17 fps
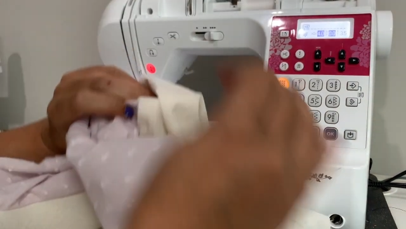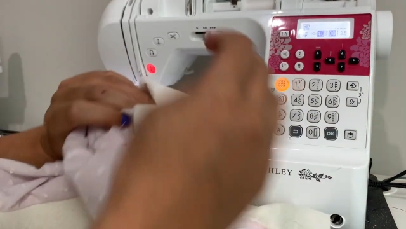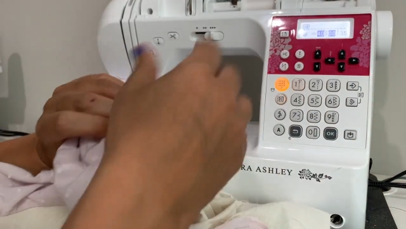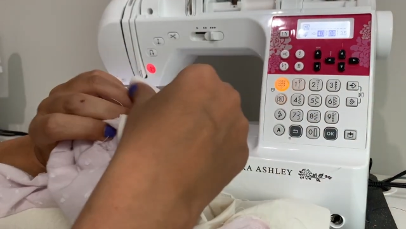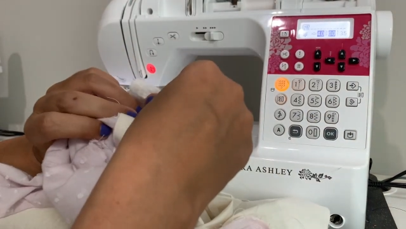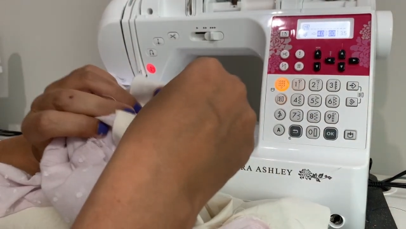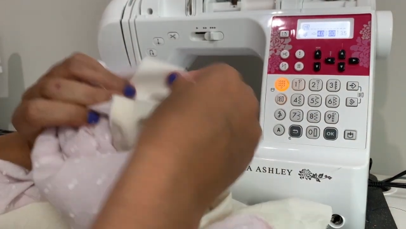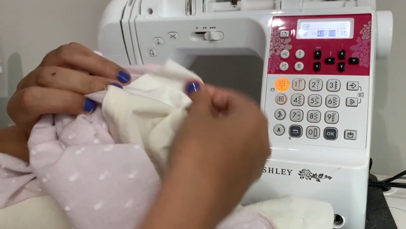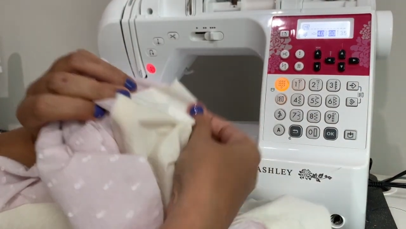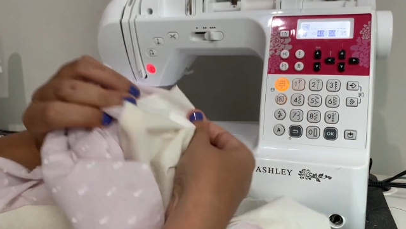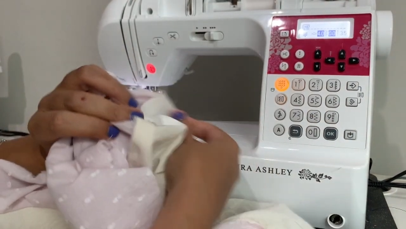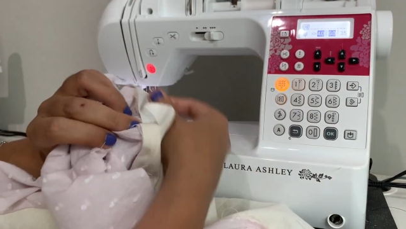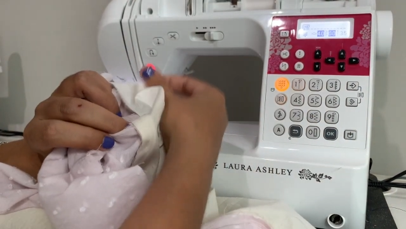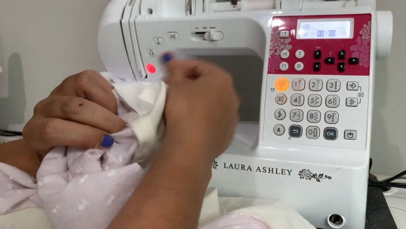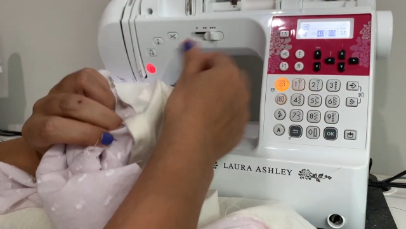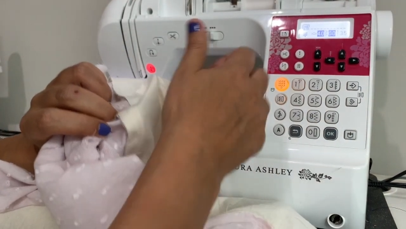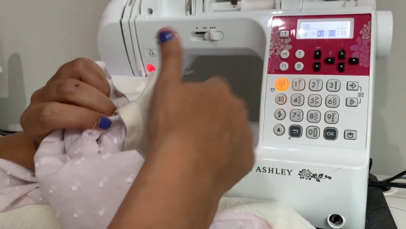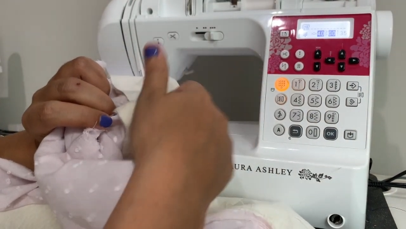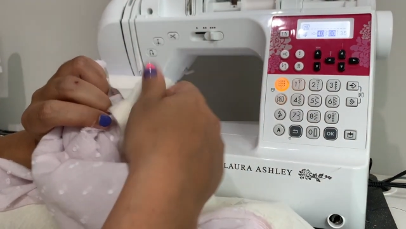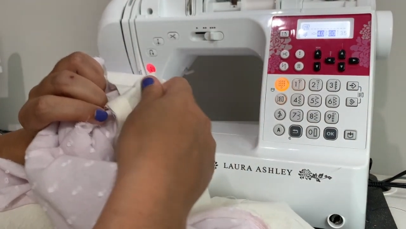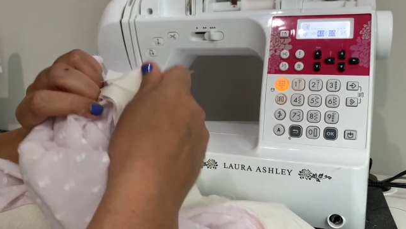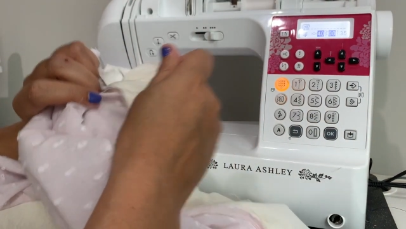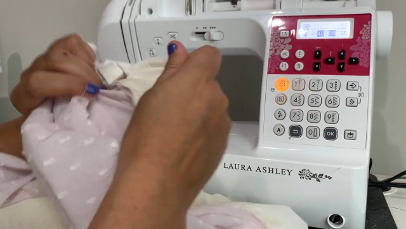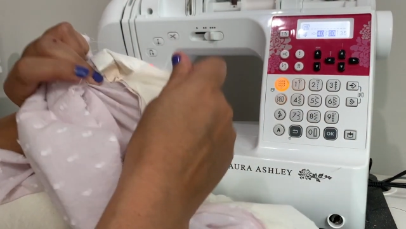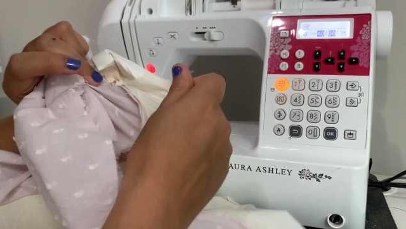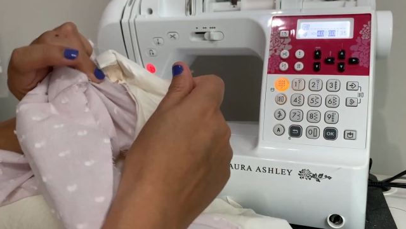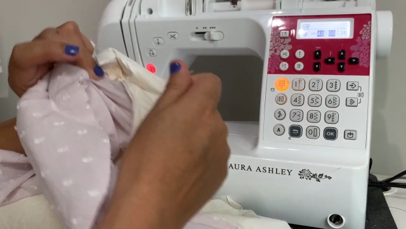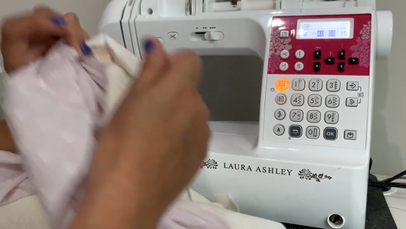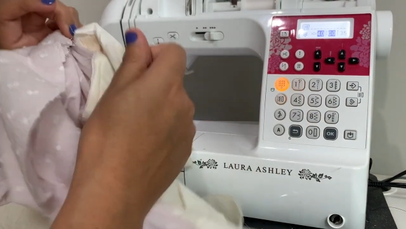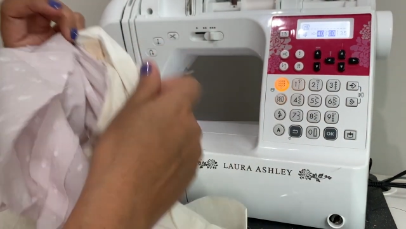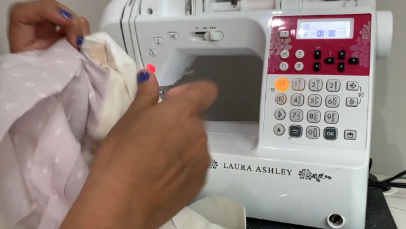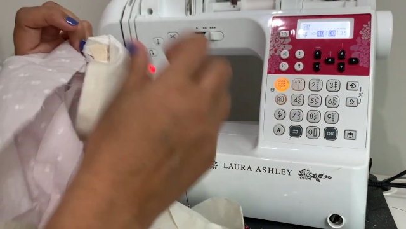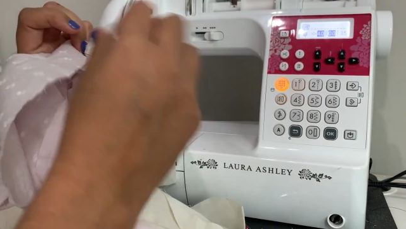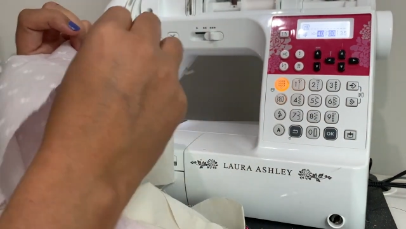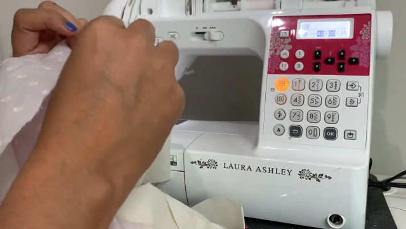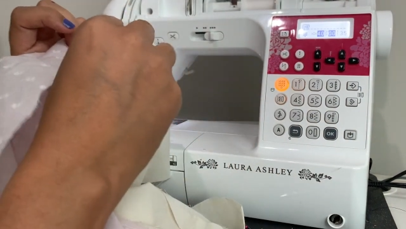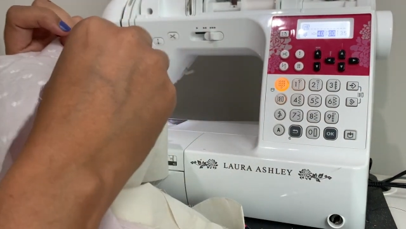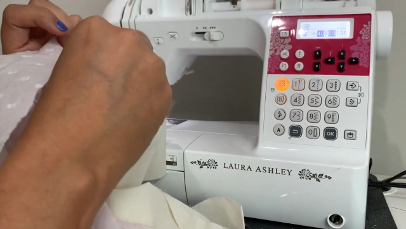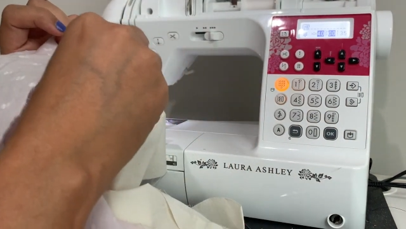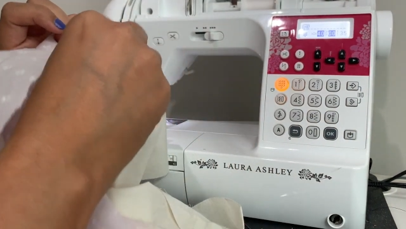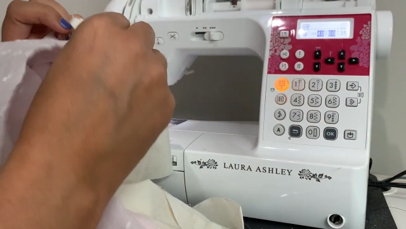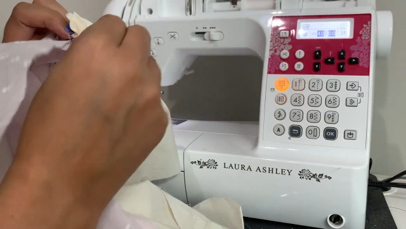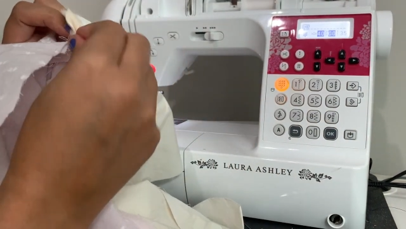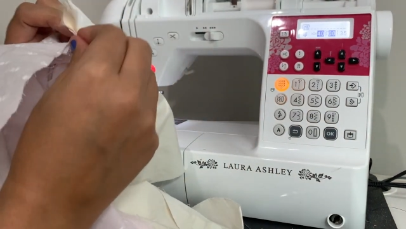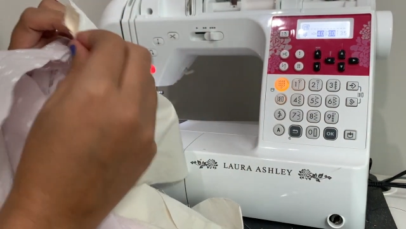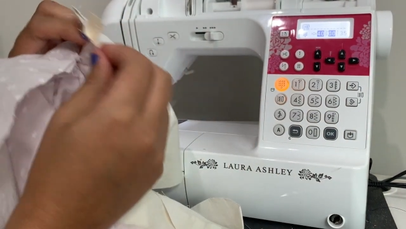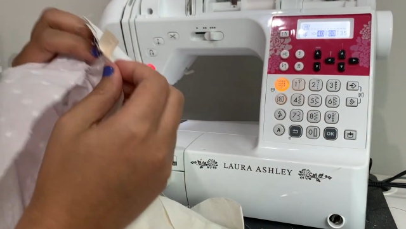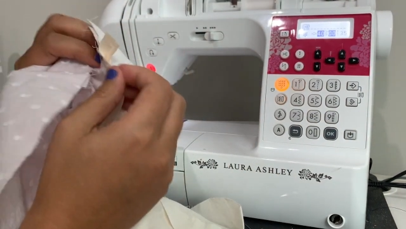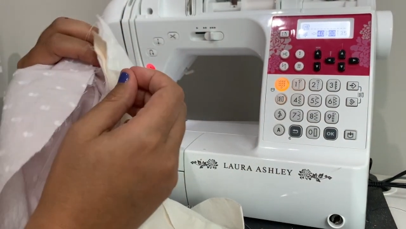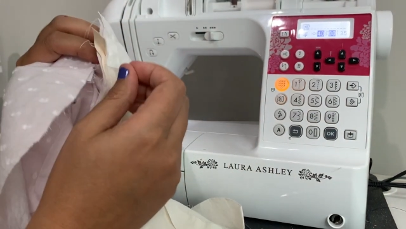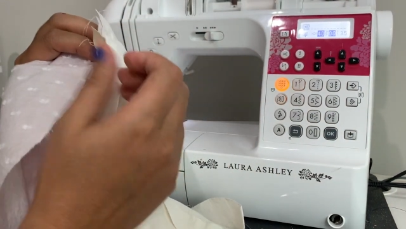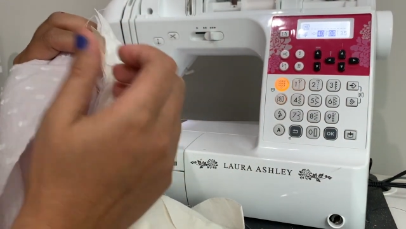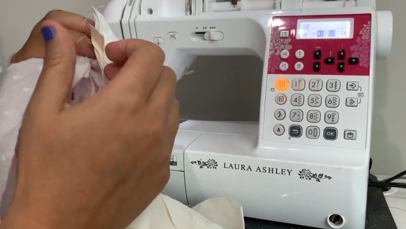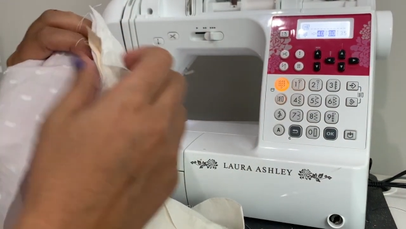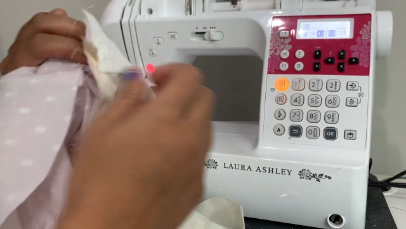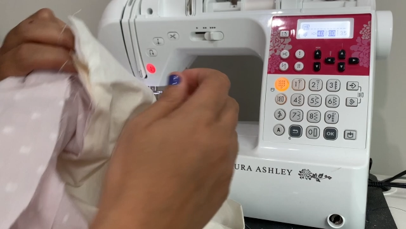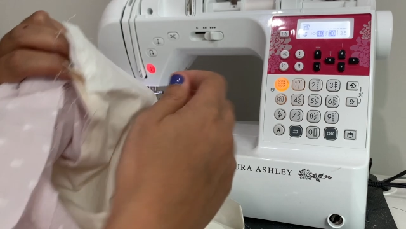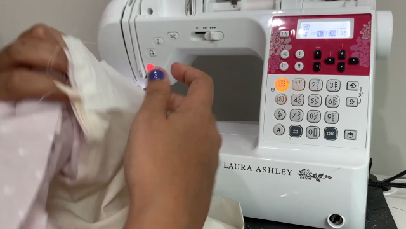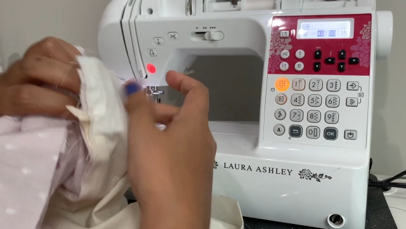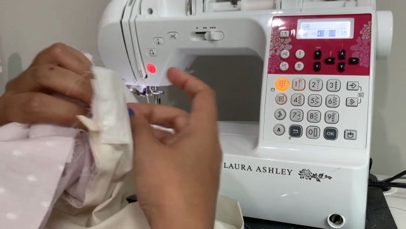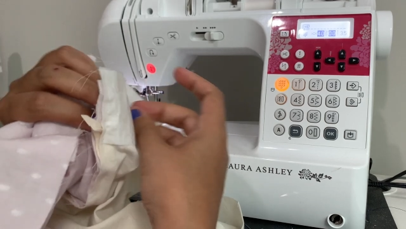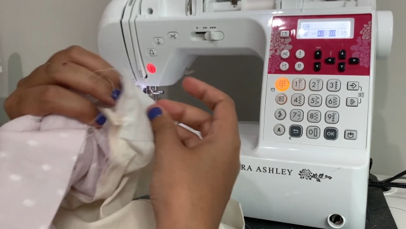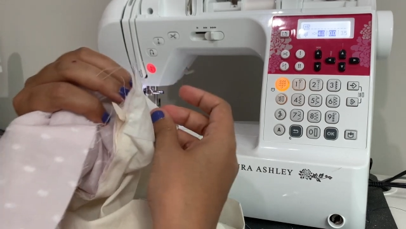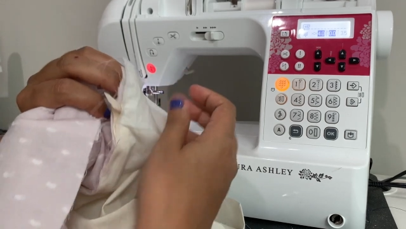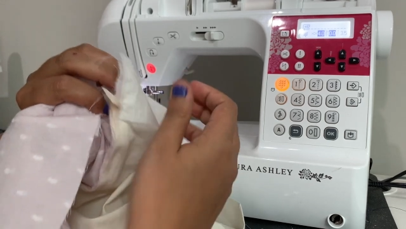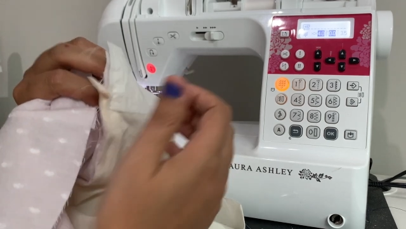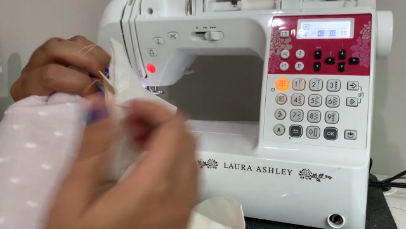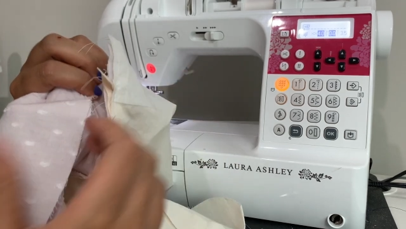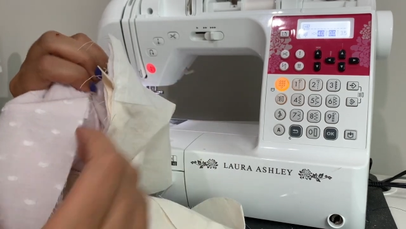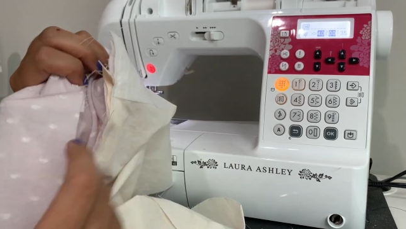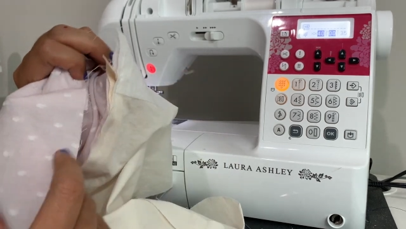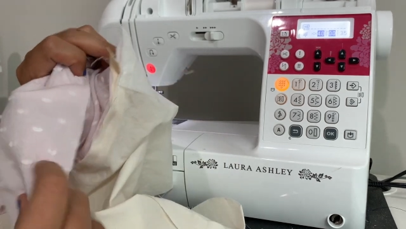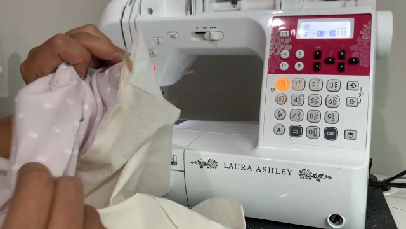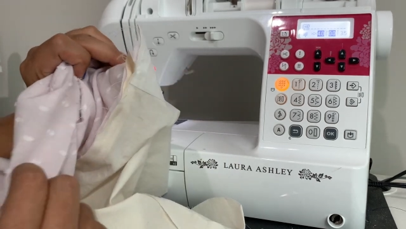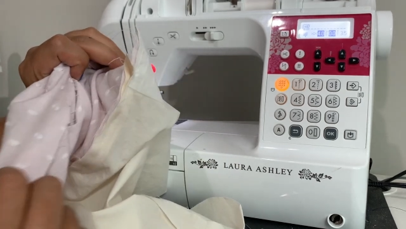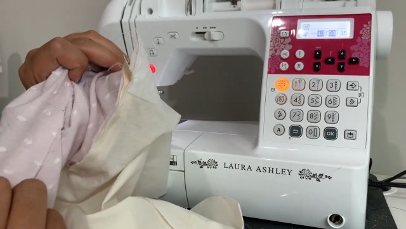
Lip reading: (no speaker visible)